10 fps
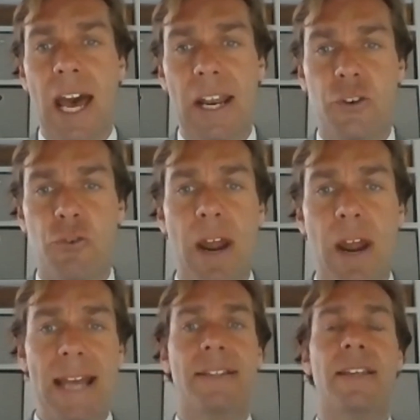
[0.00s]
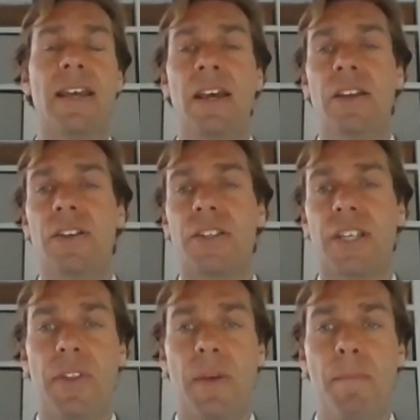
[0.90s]
and address
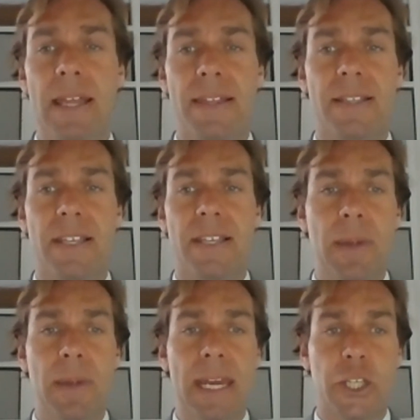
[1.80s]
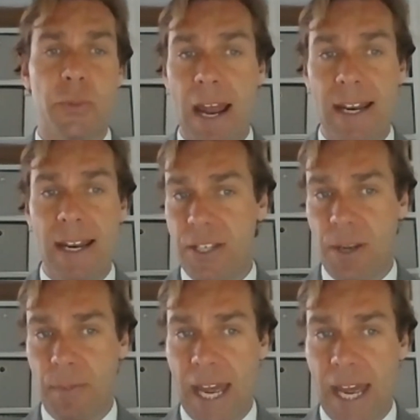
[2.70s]
some of the myths that are being spread in
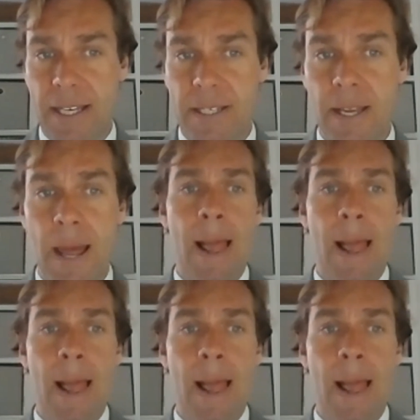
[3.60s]
some cases.